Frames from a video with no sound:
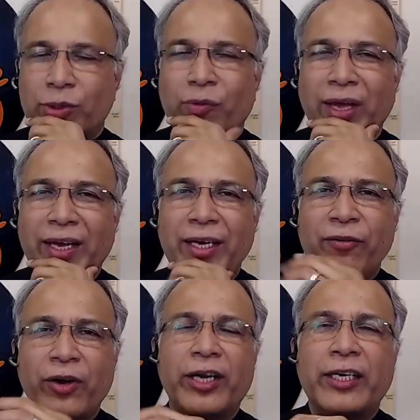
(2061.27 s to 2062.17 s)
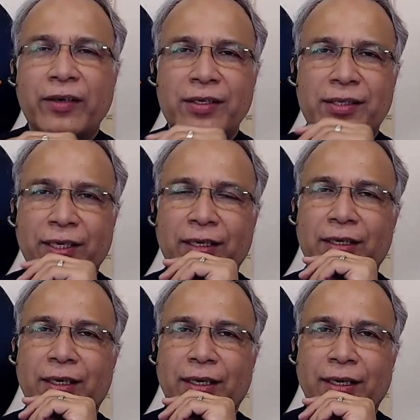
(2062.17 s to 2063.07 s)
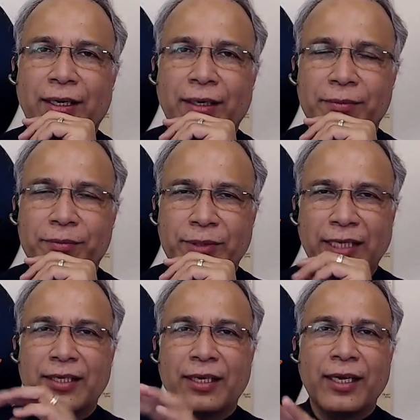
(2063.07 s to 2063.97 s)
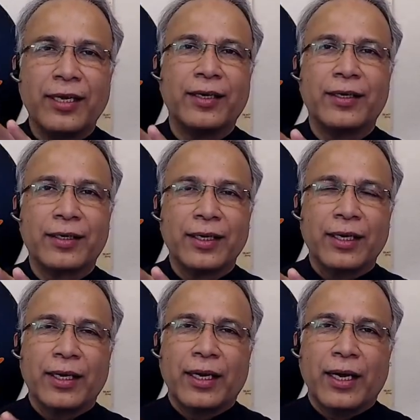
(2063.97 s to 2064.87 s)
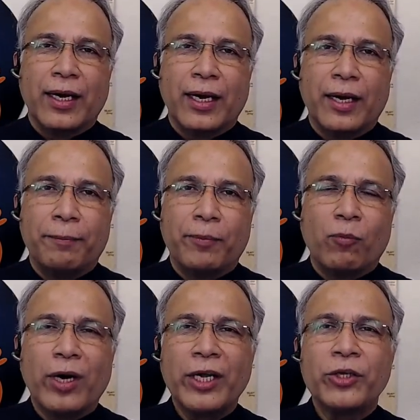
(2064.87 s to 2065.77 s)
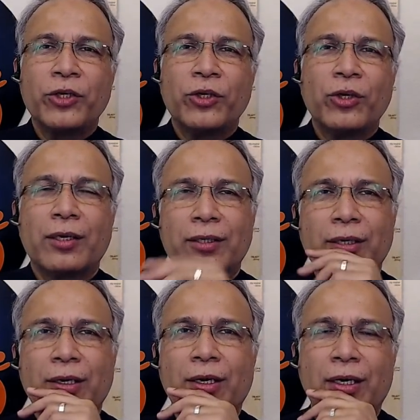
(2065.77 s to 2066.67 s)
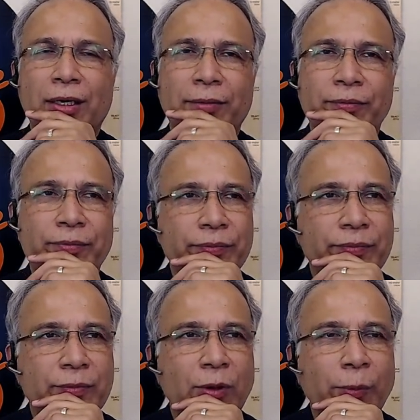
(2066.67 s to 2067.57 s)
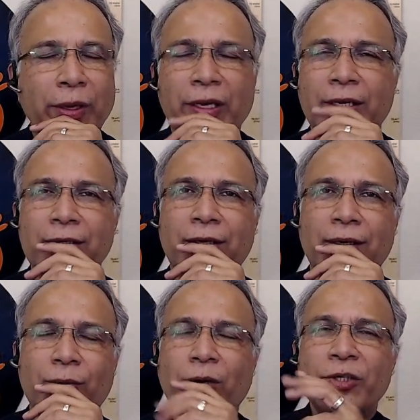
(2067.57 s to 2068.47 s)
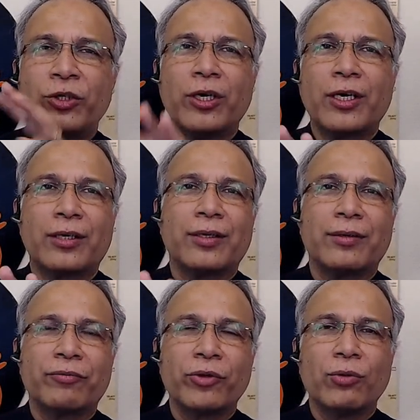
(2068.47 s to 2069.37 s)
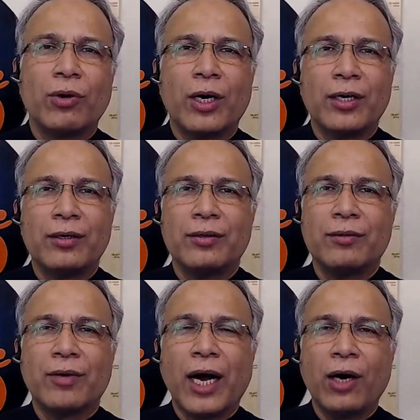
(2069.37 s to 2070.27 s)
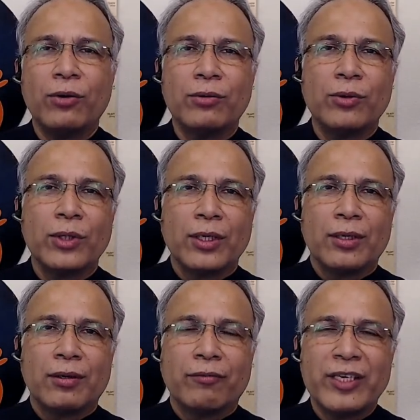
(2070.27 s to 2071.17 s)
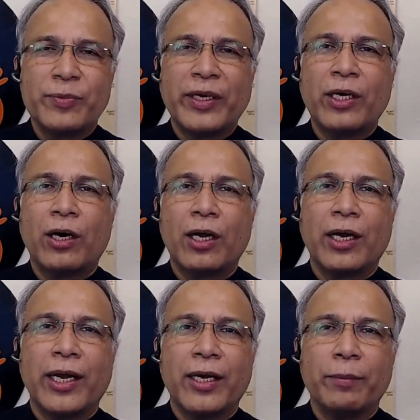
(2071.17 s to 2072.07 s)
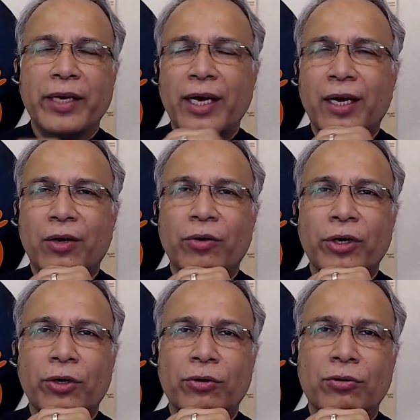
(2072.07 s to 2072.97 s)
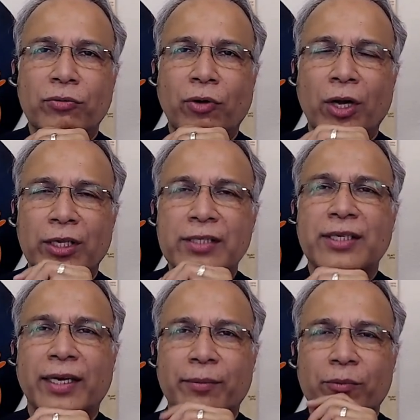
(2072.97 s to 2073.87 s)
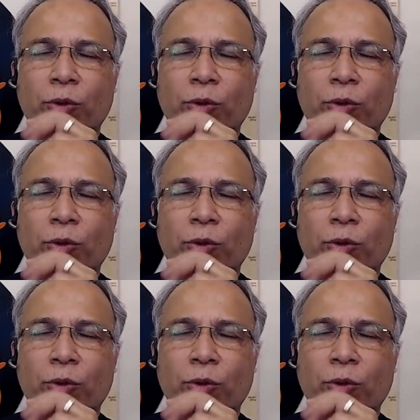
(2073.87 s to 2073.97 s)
we are in for an interesting tussle here. What are your opinion? What's your view on how West Bengal and Bihar are going to go this time?